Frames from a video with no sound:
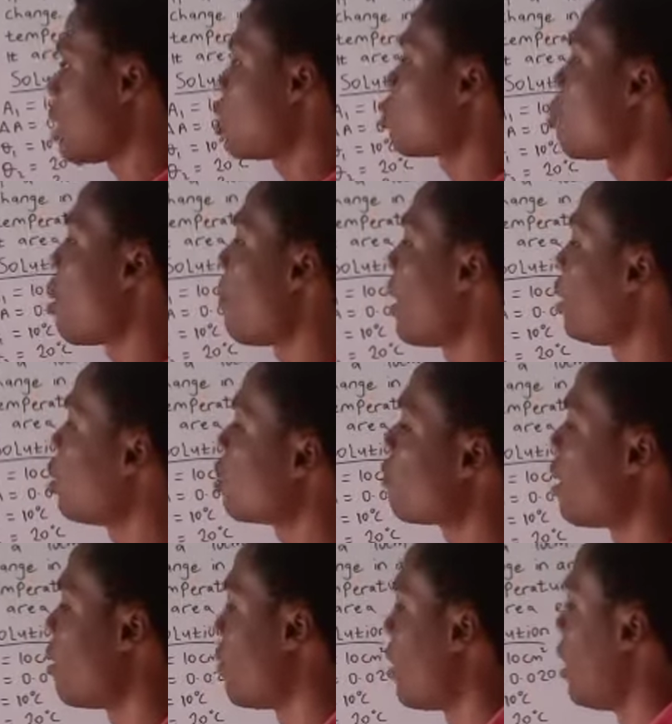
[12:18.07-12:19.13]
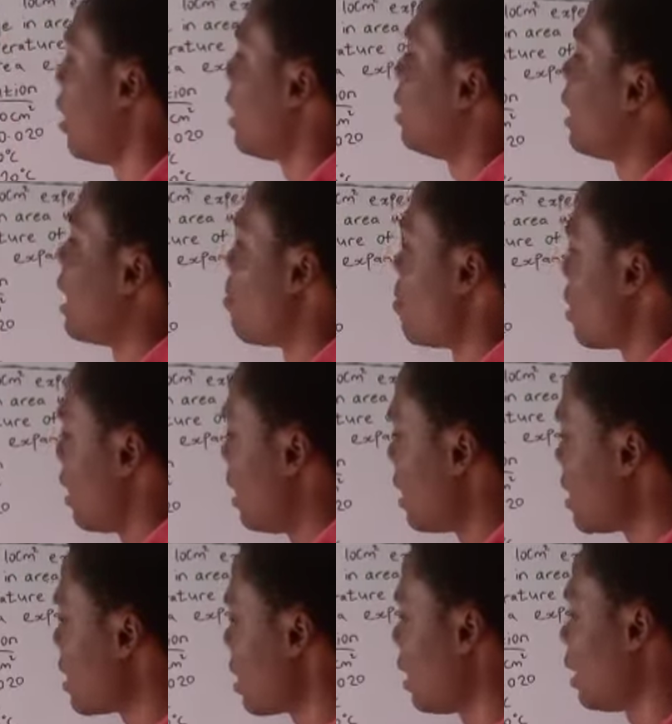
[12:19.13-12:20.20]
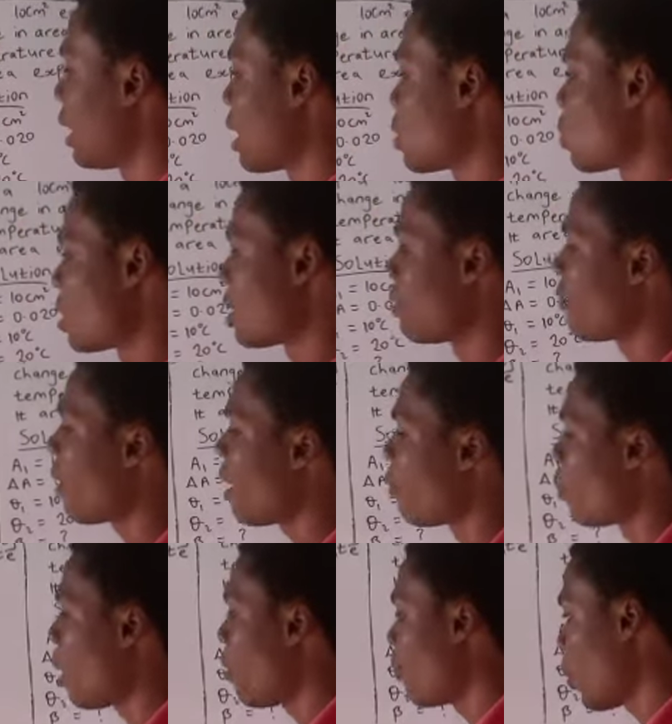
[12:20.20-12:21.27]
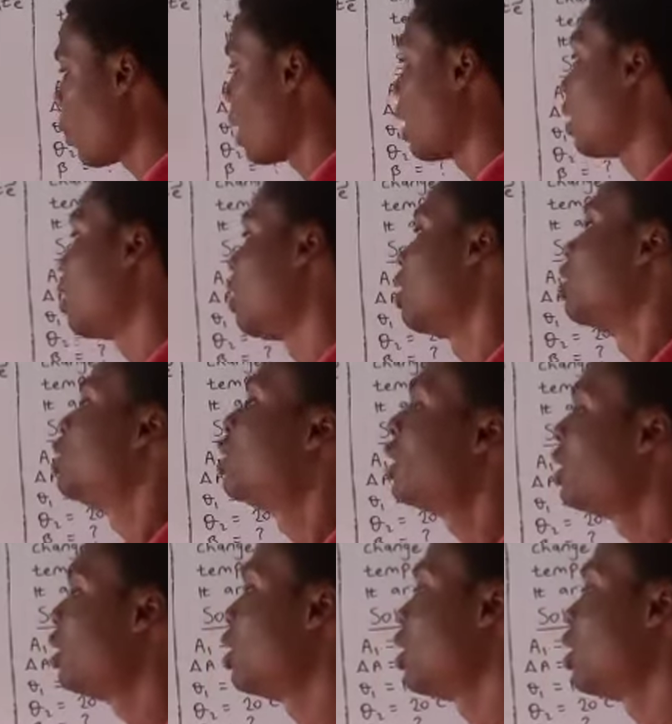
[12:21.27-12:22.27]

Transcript: raised to the power minus 5 times 8 times 25, we have our change